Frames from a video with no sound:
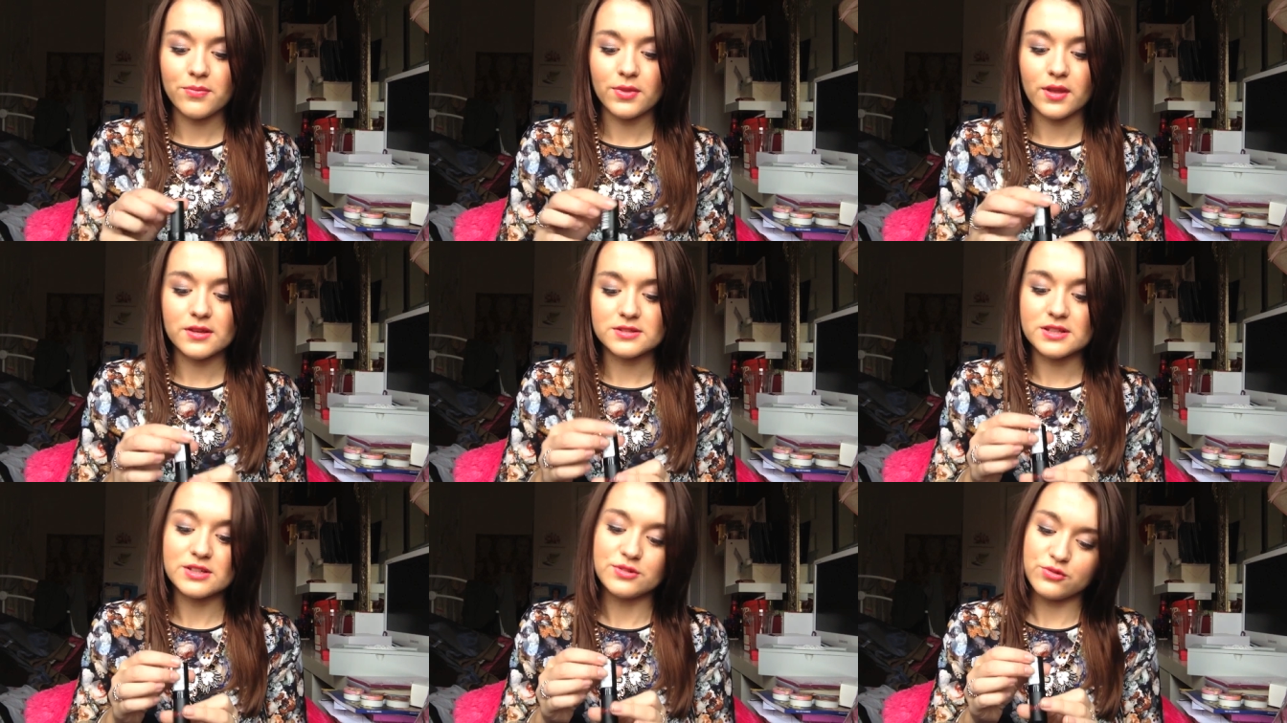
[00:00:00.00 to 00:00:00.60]

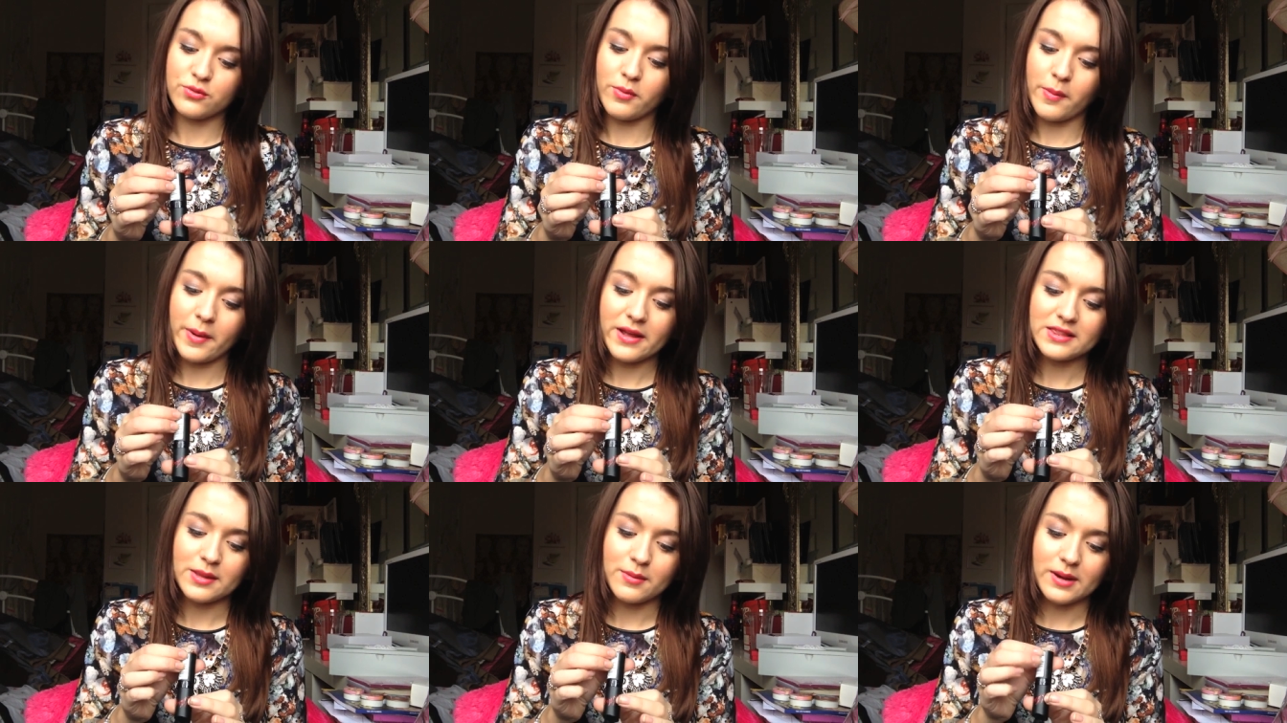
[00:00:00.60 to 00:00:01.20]
Because um, this is with my
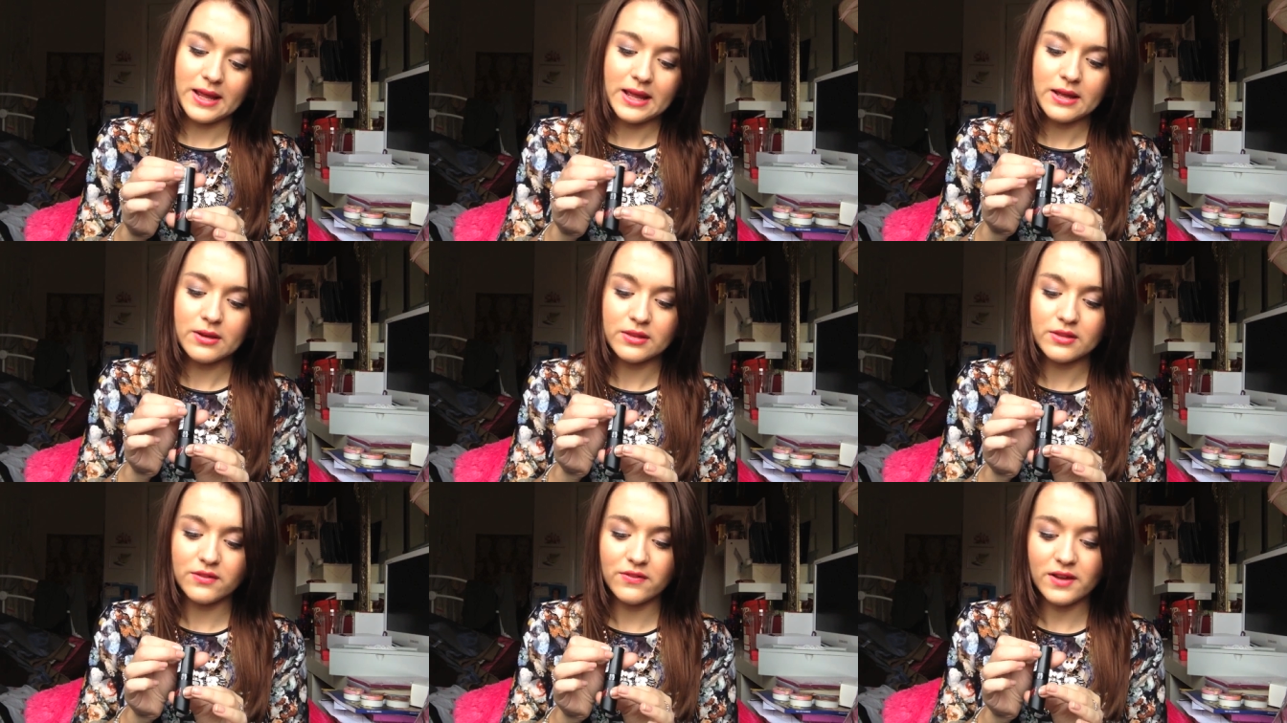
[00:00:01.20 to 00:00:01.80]
birthday money.
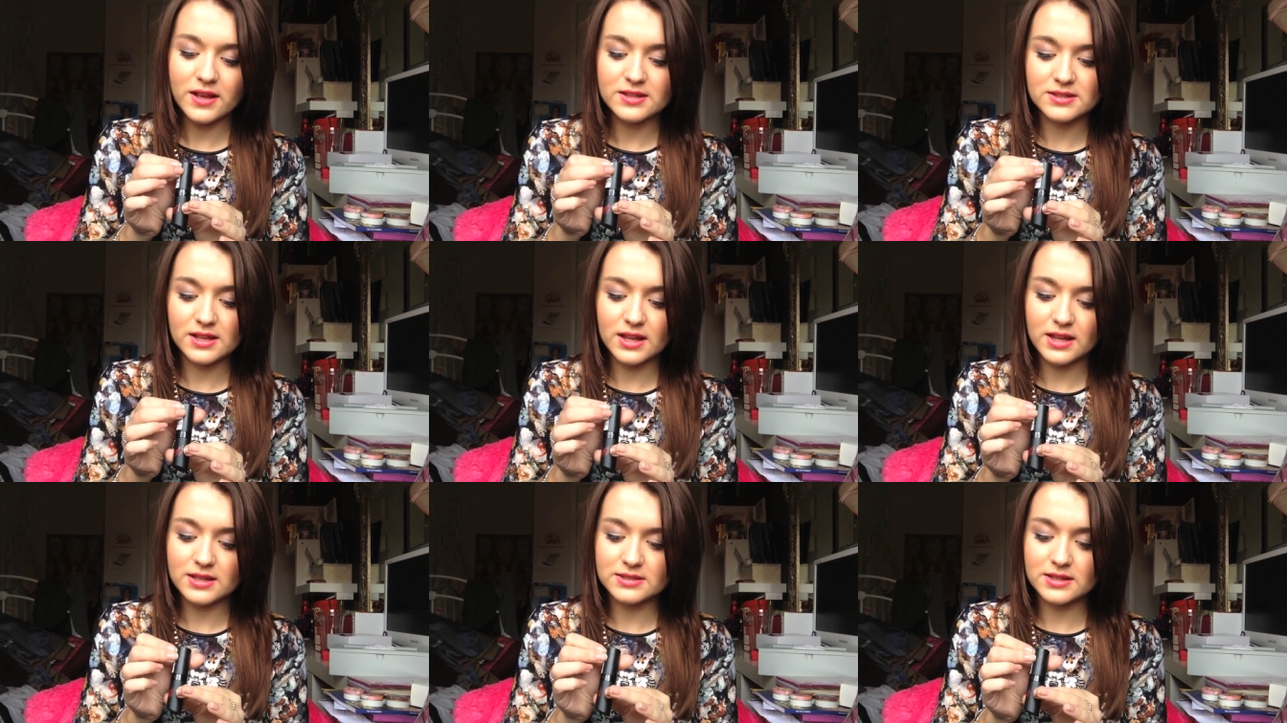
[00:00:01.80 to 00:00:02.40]
The first
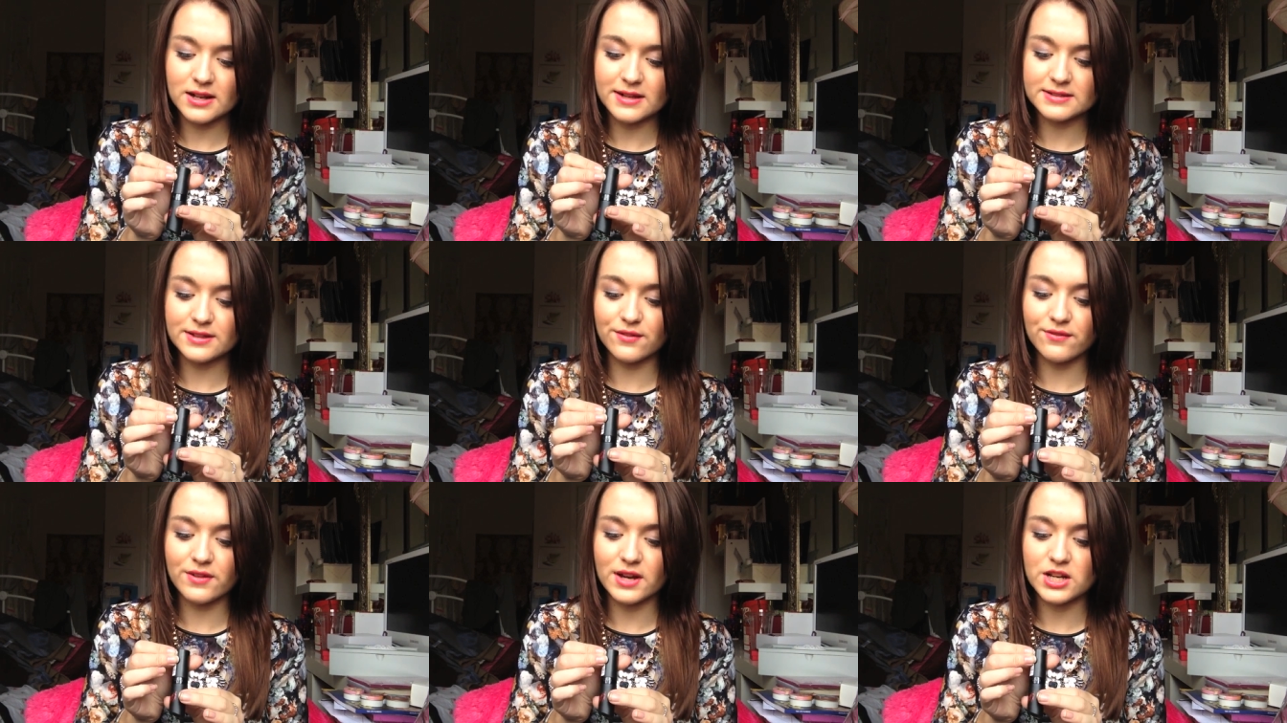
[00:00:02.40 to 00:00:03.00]
thing is the
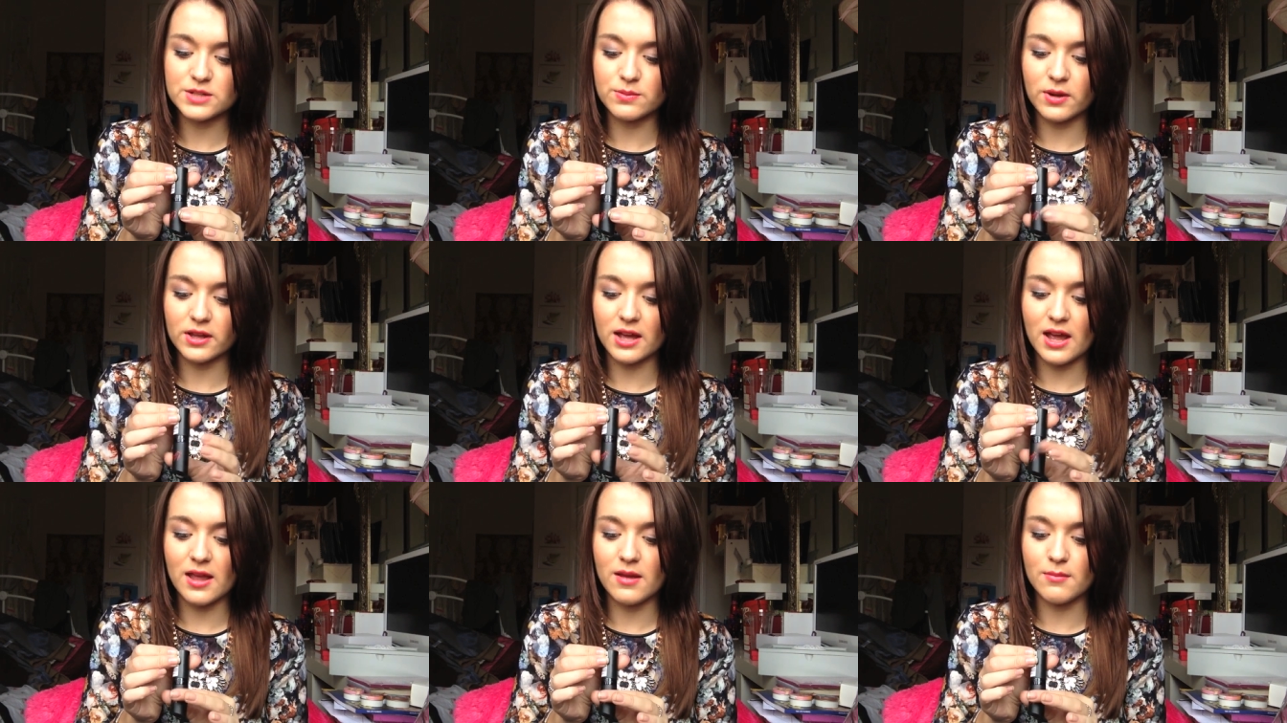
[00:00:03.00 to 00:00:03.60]
Lasting Finish by
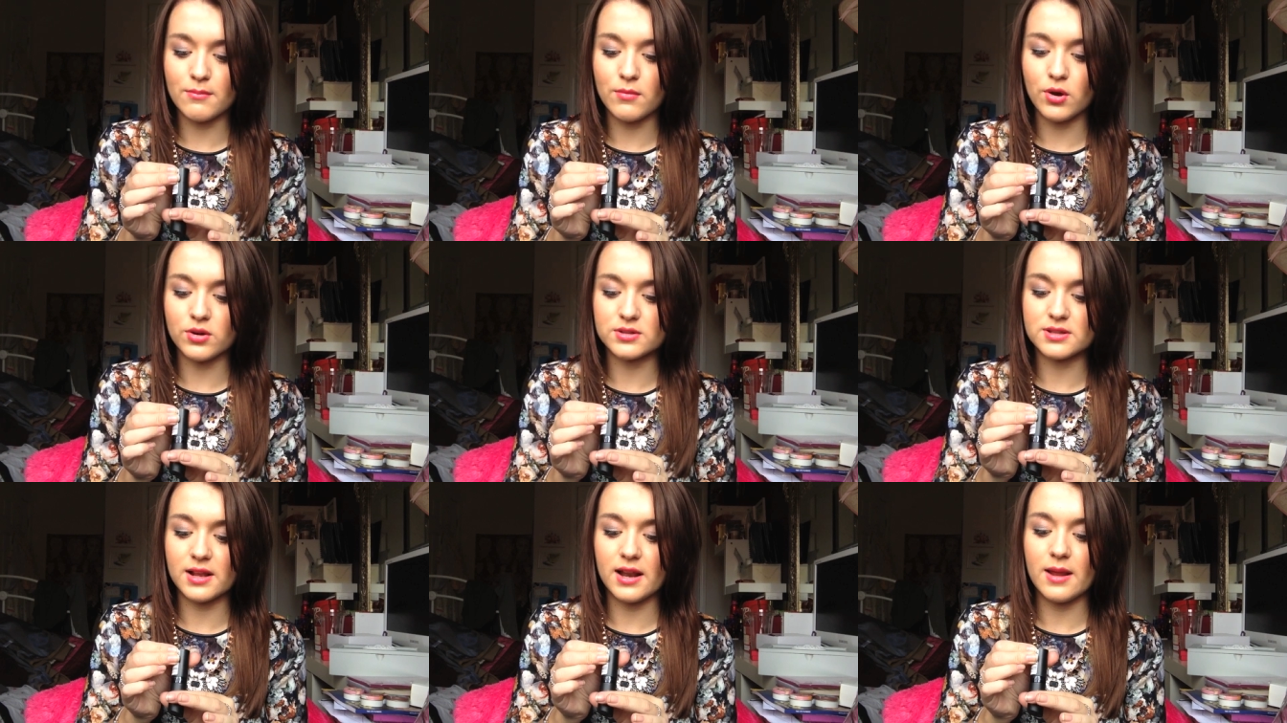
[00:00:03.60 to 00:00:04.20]
Kate
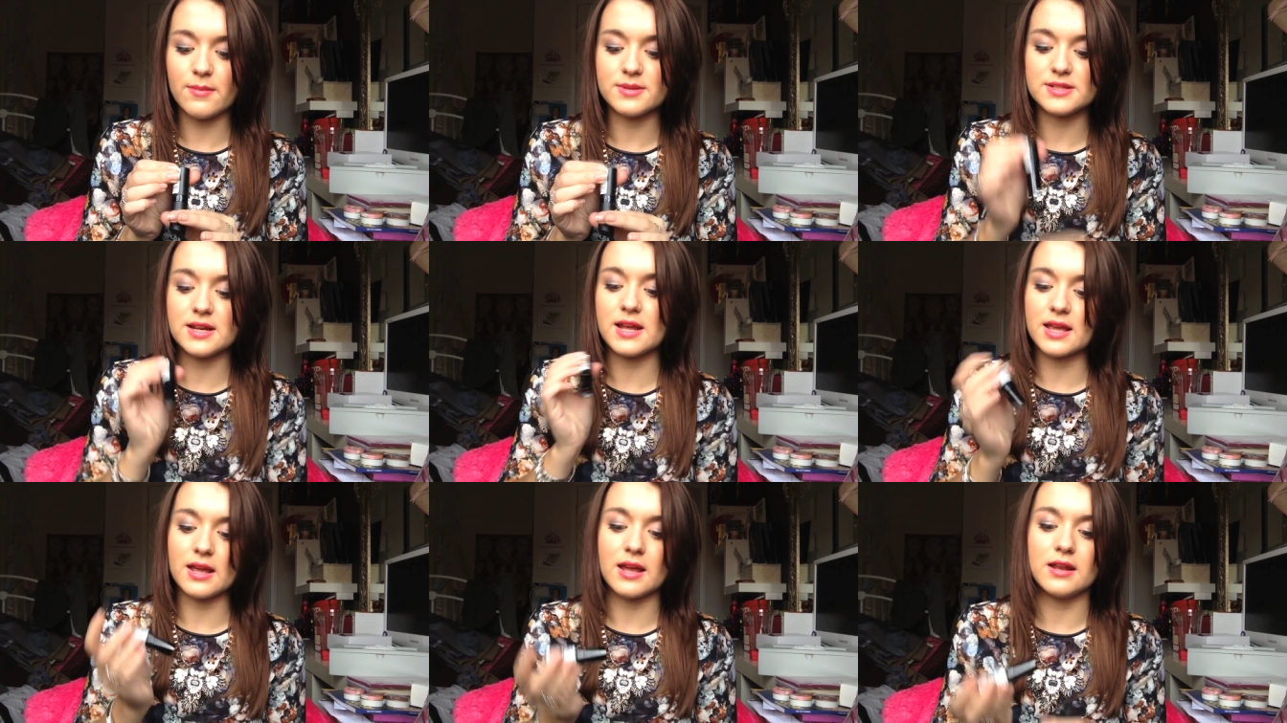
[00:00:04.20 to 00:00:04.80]
Moss
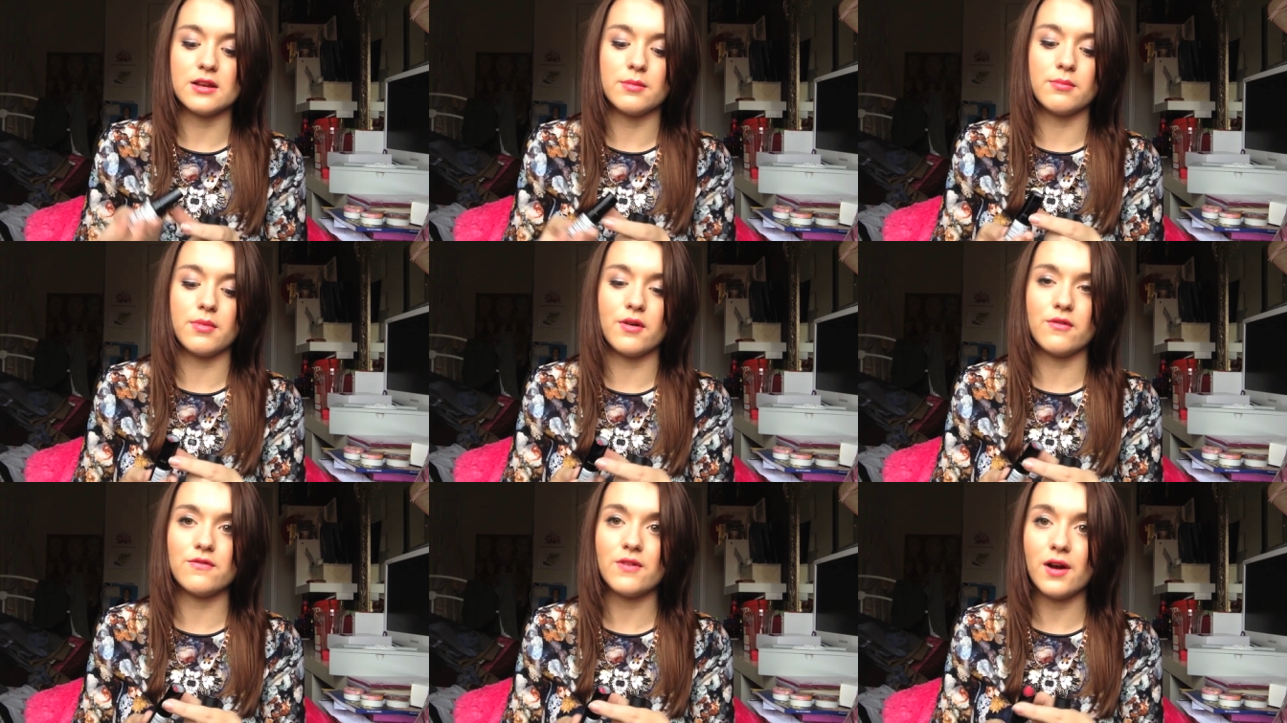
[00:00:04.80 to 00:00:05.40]
lipstick in
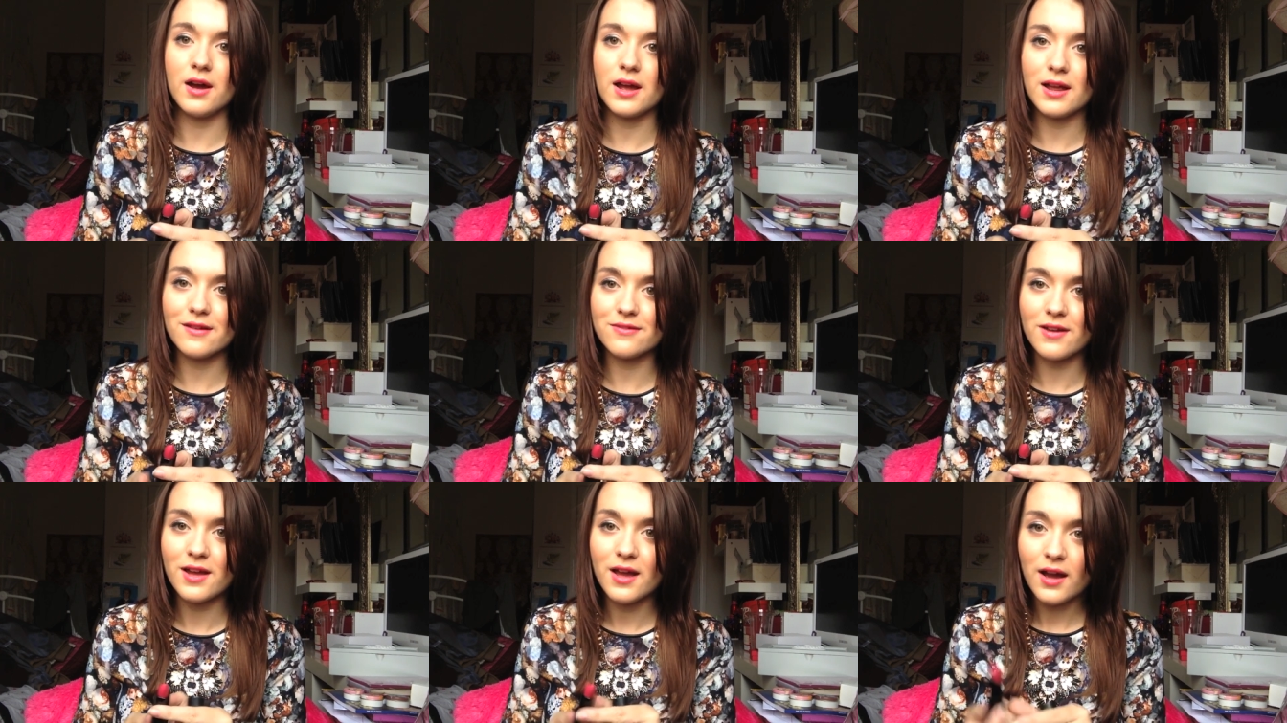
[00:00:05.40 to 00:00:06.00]
number 5.